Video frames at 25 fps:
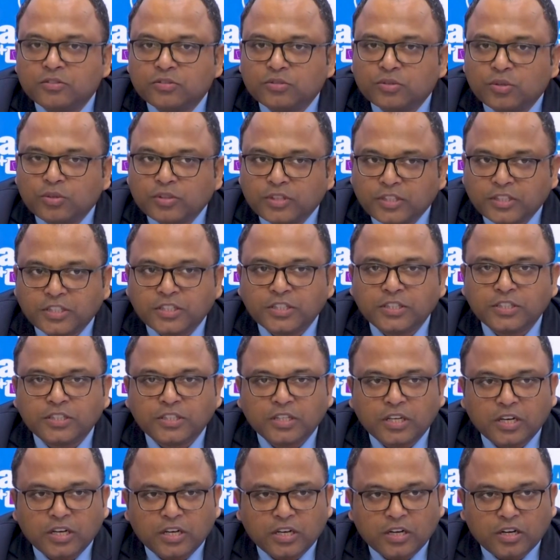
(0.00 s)
So this
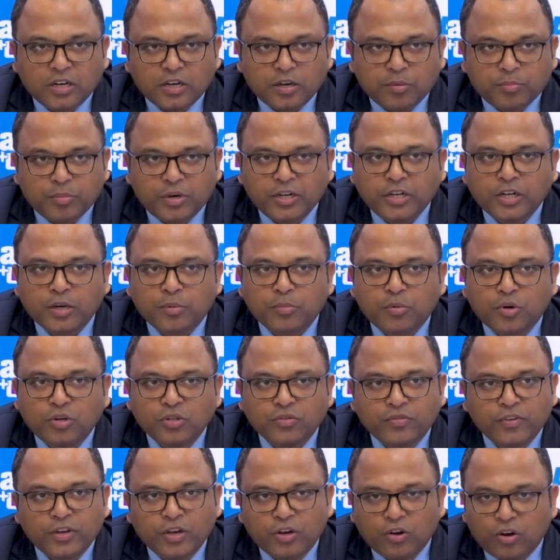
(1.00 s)
is a bit
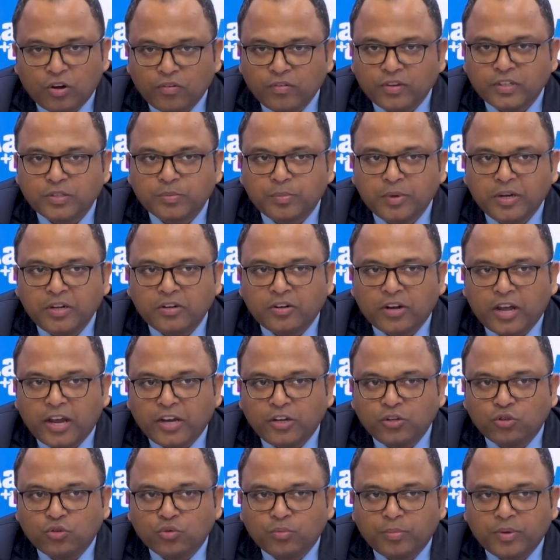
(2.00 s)
about, we have always been
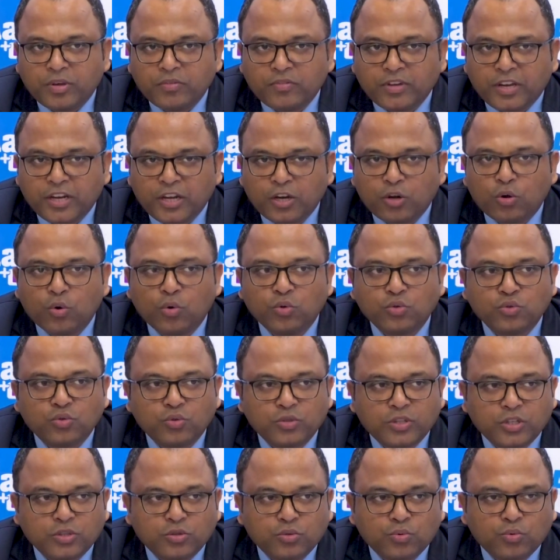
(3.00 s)
trying to be very close
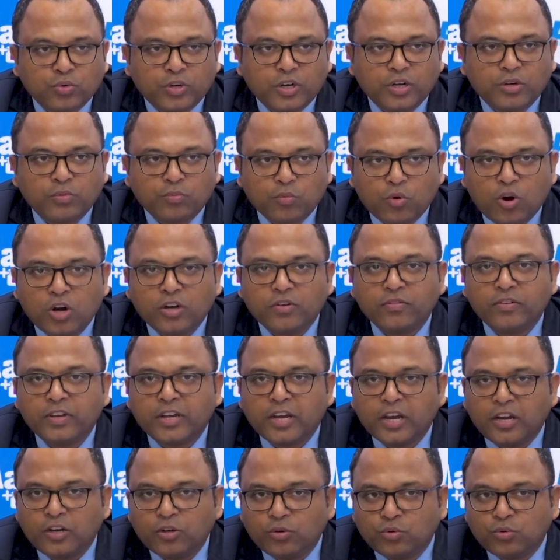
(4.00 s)
to the student, what we
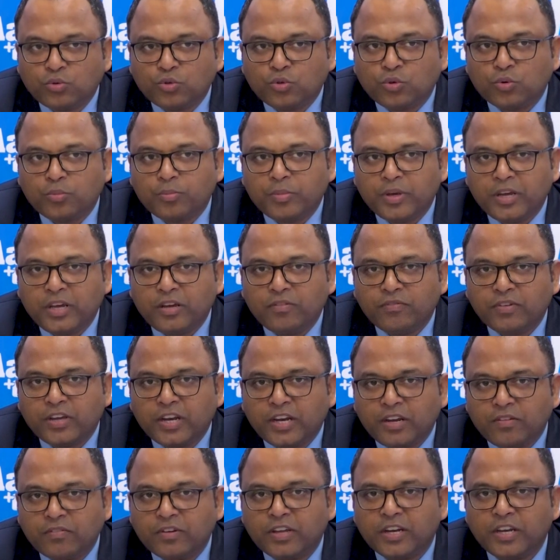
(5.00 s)
can do to be
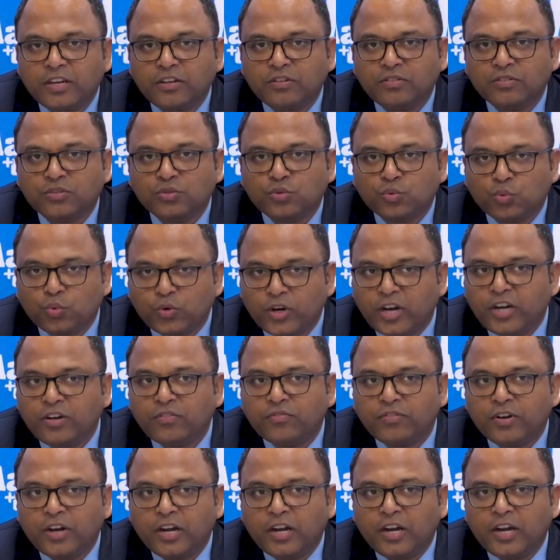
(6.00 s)
very, very
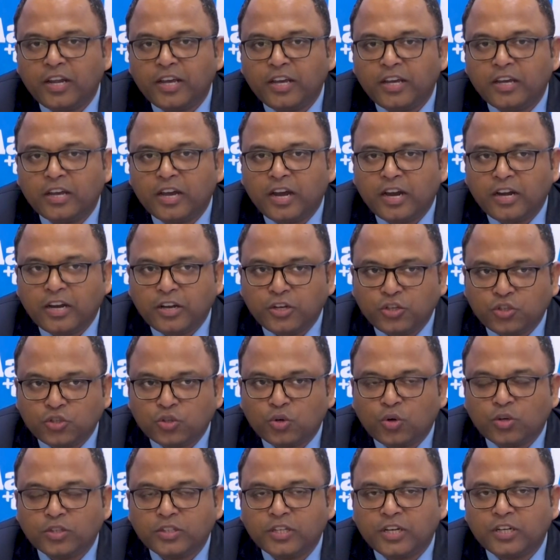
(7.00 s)
student friendly and
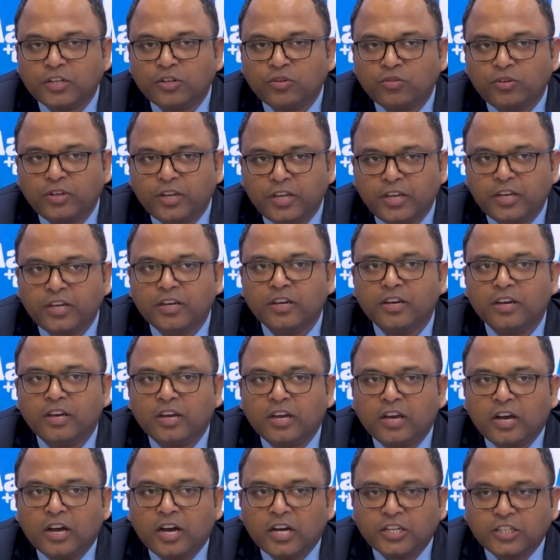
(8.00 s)
ensure that, you know, he
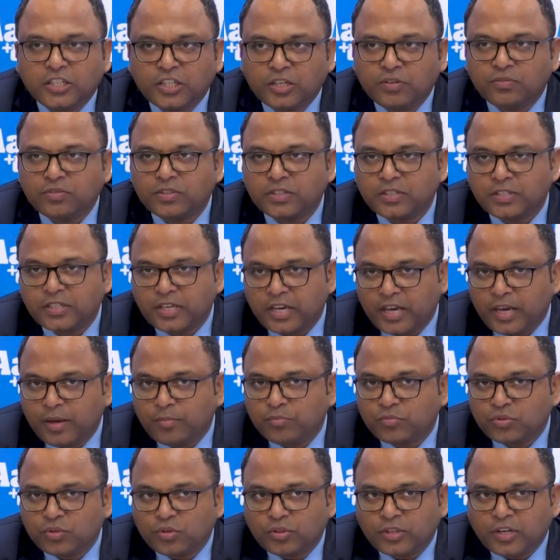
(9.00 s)
achieves his
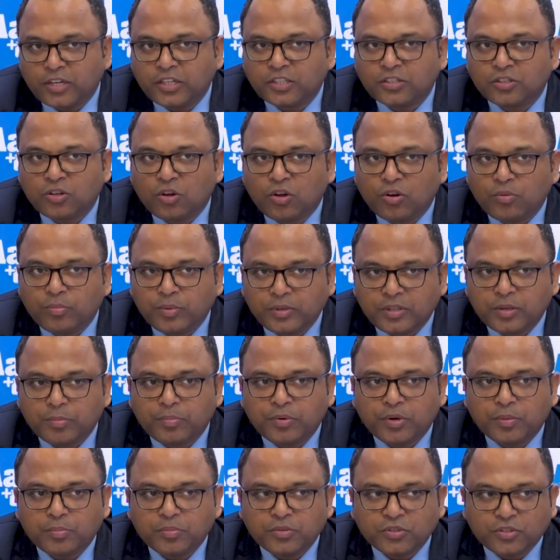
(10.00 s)
aim. So that is all be the
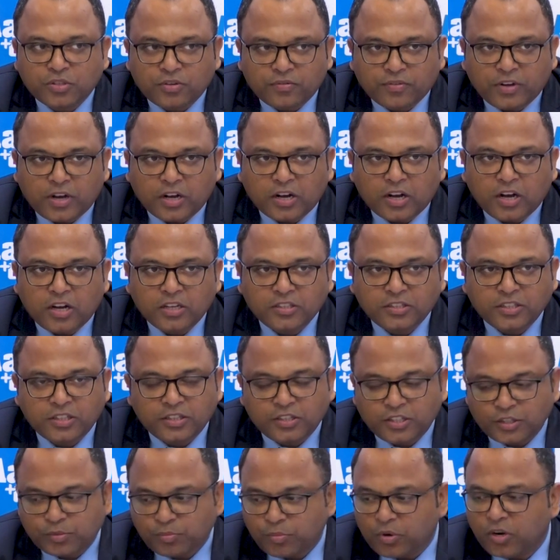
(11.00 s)
purpose of Aakash,
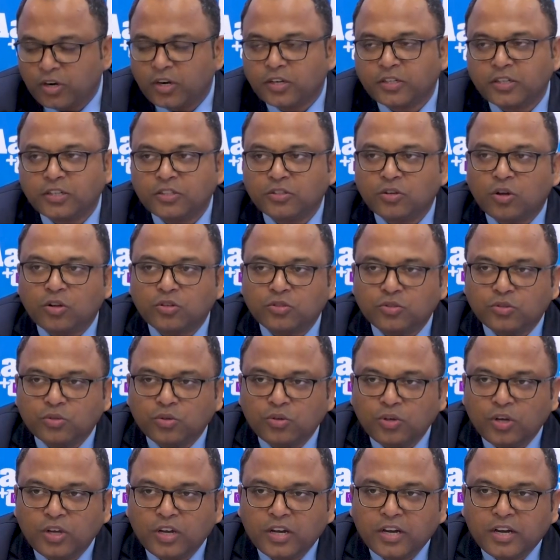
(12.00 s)
and this product is
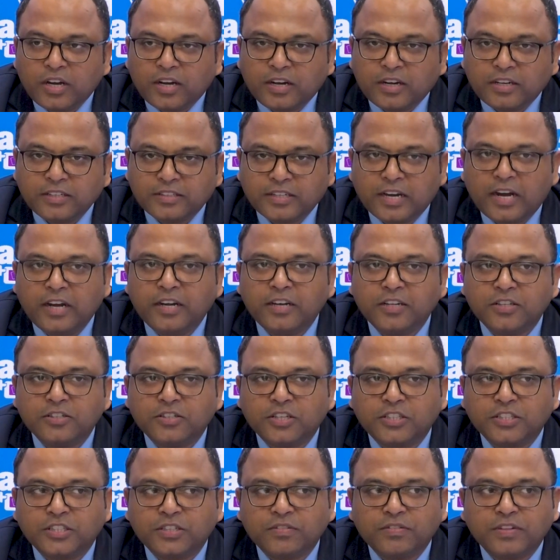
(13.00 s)
also designed
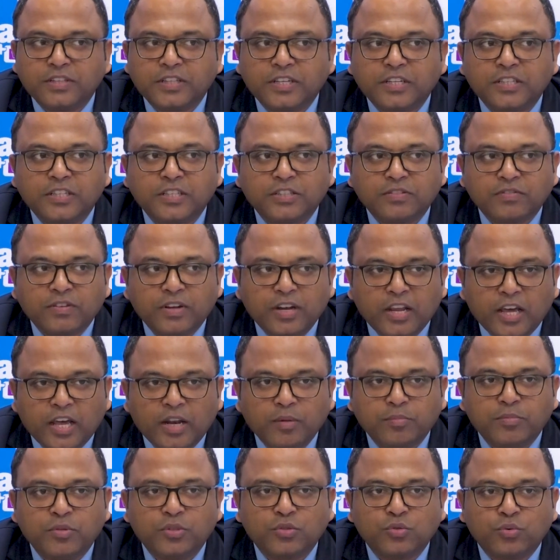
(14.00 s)
in such a way that this will
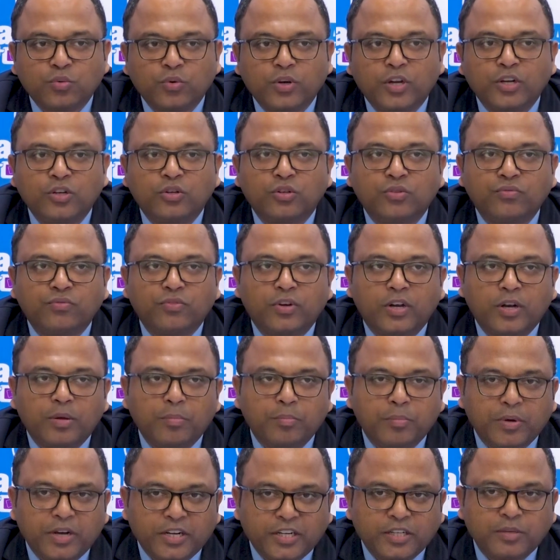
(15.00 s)
help the student to for
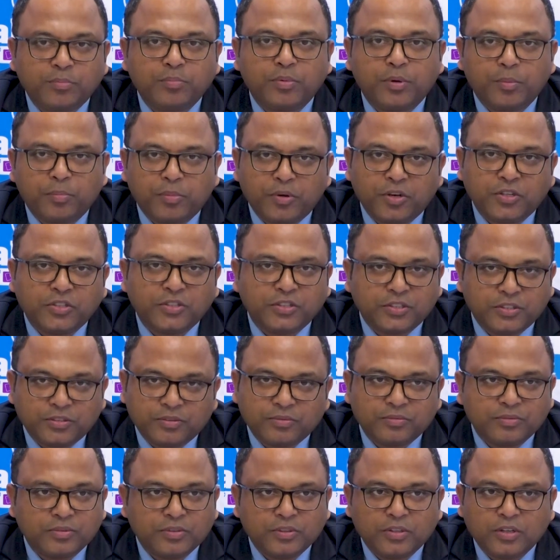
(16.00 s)
a better preparation.